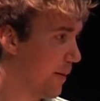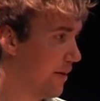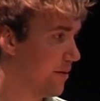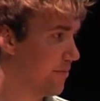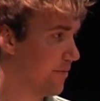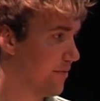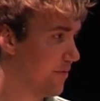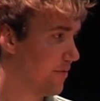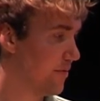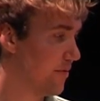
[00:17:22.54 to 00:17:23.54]
Um,
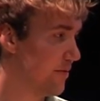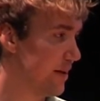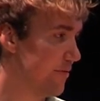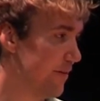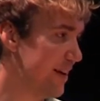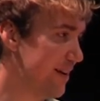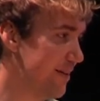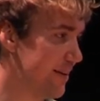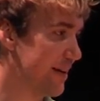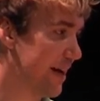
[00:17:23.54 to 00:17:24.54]
then finally,
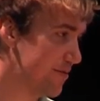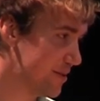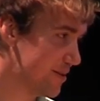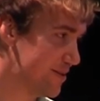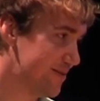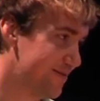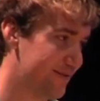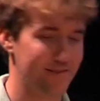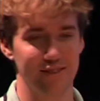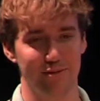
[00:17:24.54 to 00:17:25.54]
the counter
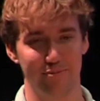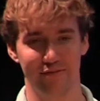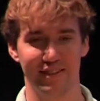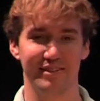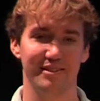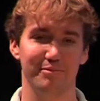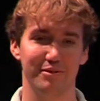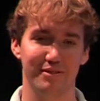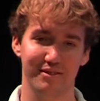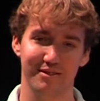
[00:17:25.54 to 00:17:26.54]
just prevents
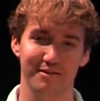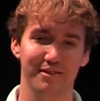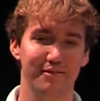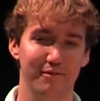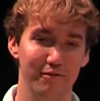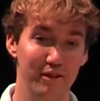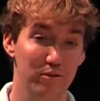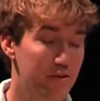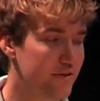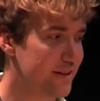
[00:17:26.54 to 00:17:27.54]
simple sort of
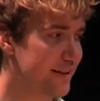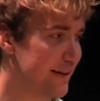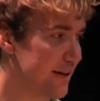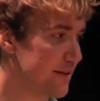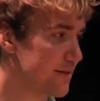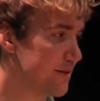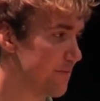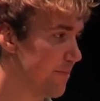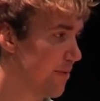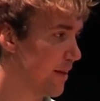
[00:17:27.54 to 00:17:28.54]
reordering attacks.
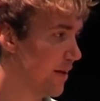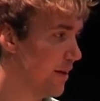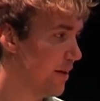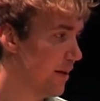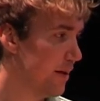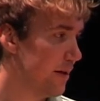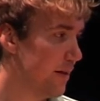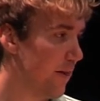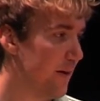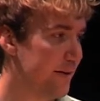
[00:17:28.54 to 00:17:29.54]

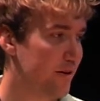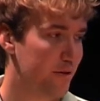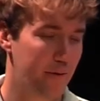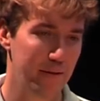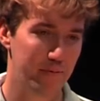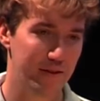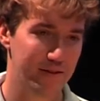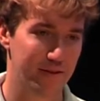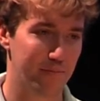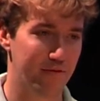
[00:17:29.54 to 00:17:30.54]
In our paper,
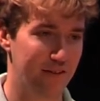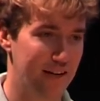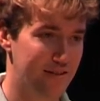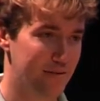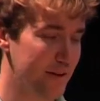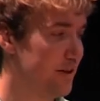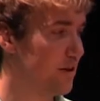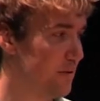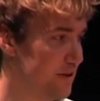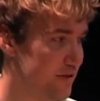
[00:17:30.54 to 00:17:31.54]
to provide some
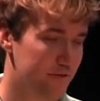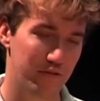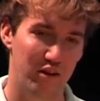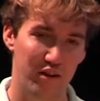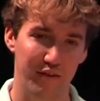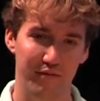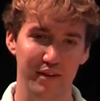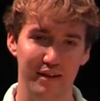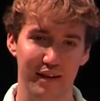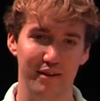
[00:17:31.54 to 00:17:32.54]
intuition for all of
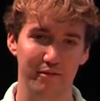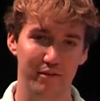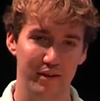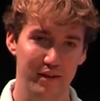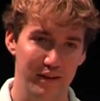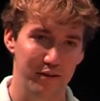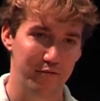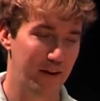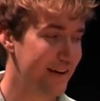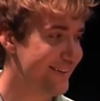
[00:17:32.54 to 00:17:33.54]
the kind of
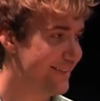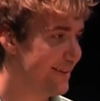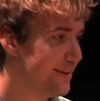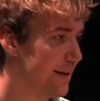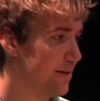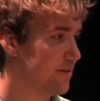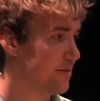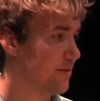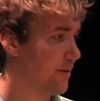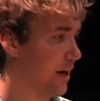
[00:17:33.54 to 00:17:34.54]
fine
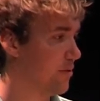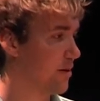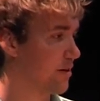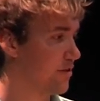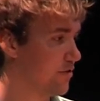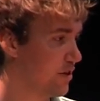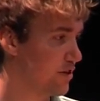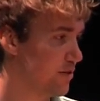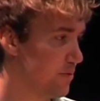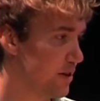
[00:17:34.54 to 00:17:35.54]
details of how our
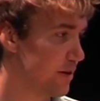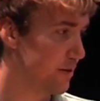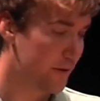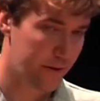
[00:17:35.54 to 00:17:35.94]
construction worked,